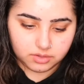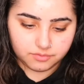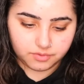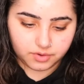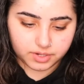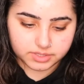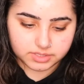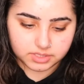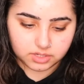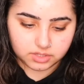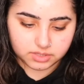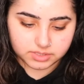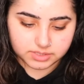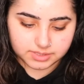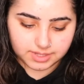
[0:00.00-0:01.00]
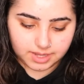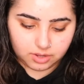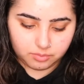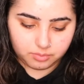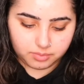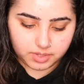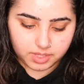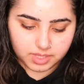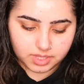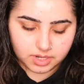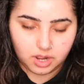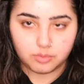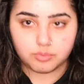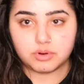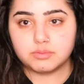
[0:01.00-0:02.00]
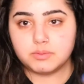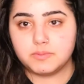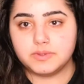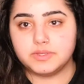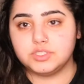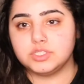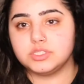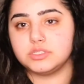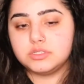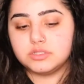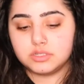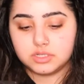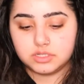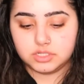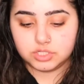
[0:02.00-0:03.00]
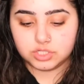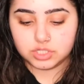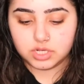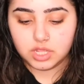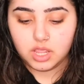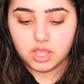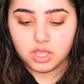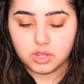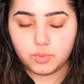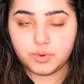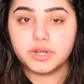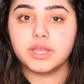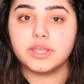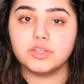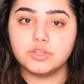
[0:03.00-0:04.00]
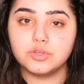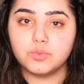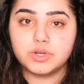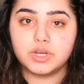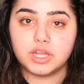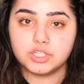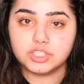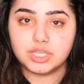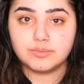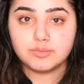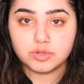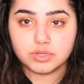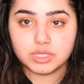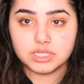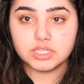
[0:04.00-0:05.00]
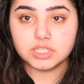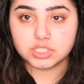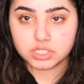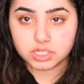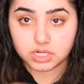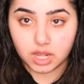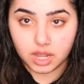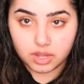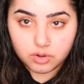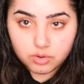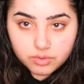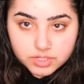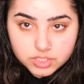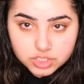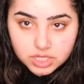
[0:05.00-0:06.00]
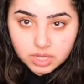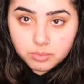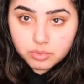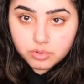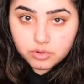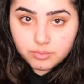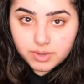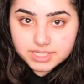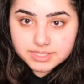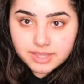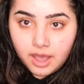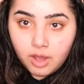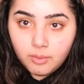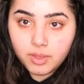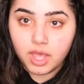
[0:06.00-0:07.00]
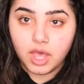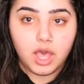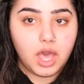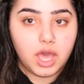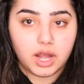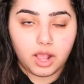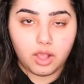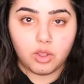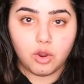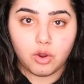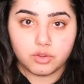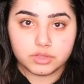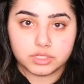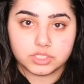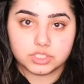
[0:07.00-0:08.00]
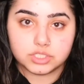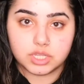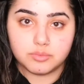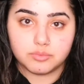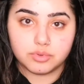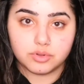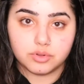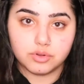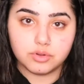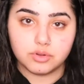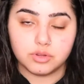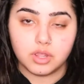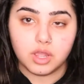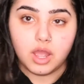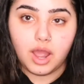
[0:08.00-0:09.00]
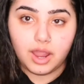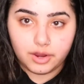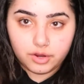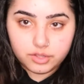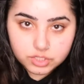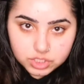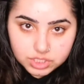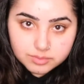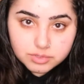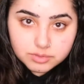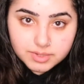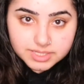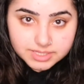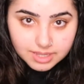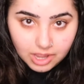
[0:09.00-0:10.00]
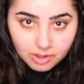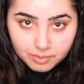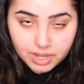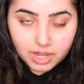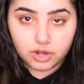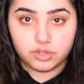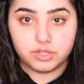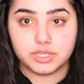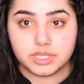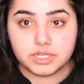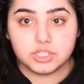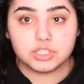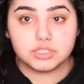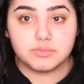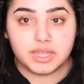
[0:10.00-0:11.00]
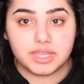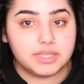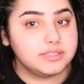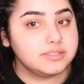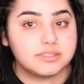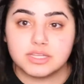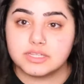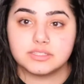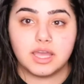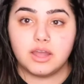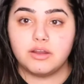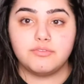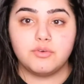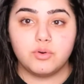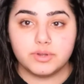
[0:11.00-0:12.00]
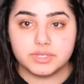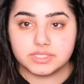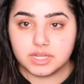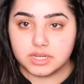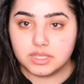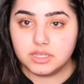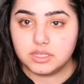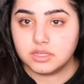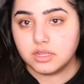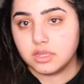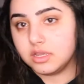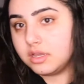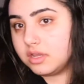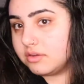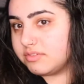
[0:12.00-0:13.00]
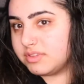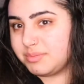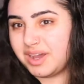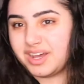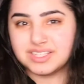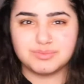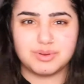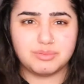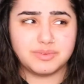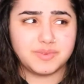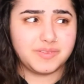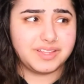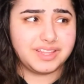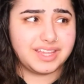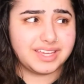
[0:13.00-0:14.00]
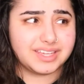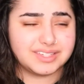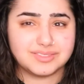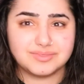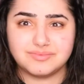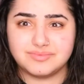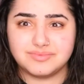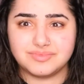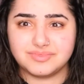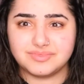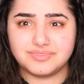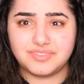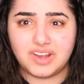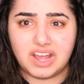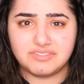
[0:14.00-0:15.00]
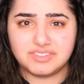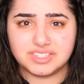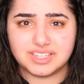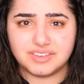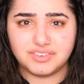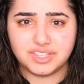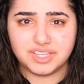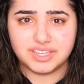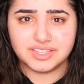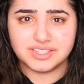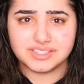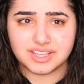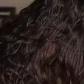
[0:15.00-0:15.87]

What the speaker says: focusing on the scalp, and then I'll probably just condition. When I shampoo and condition, I always shampoo my scalp, and I only shampoo my scalp, and I only condition my ends. That's how I've always done it for the past probably like 5 to 7 years.